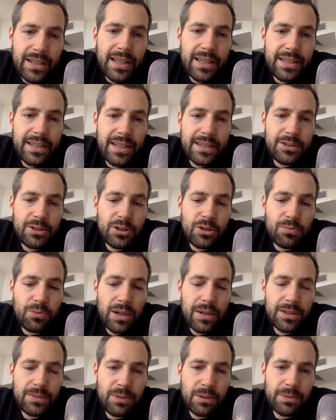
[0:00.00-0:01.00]
It's
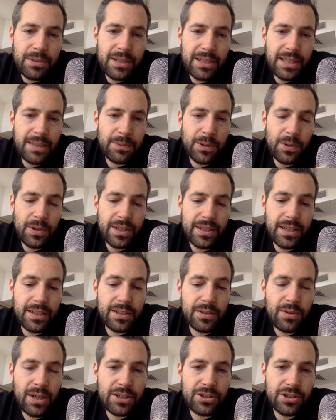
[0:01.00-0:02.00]
probably going to keep going in that
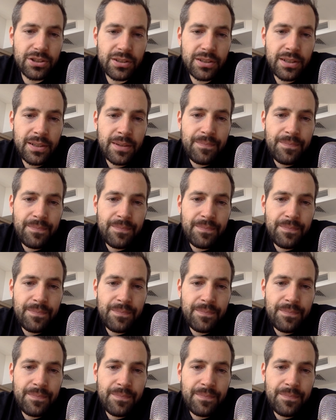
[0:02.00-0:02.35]
direction.